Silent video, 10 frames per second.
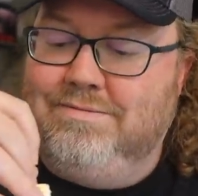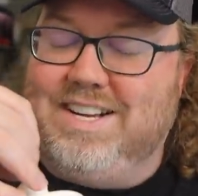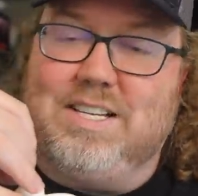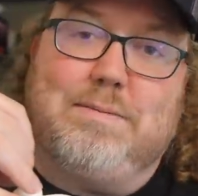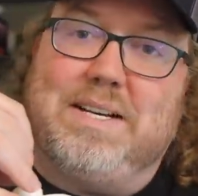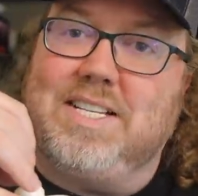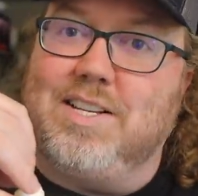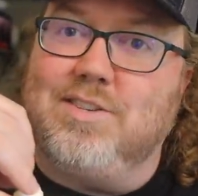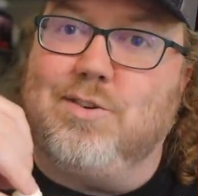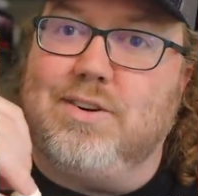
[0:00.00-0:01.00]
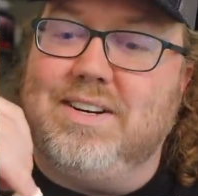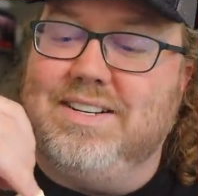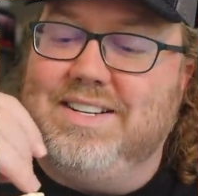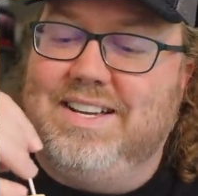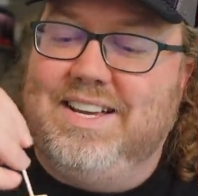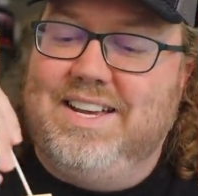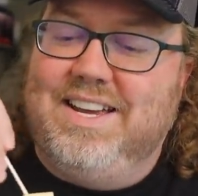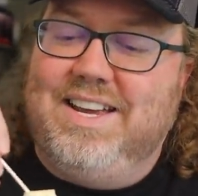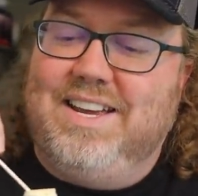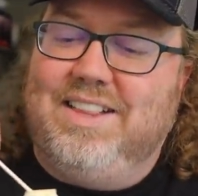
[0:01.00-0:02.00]
Now this is my son's door.
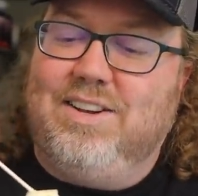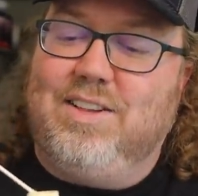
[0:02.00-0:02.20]
Mm-hmm.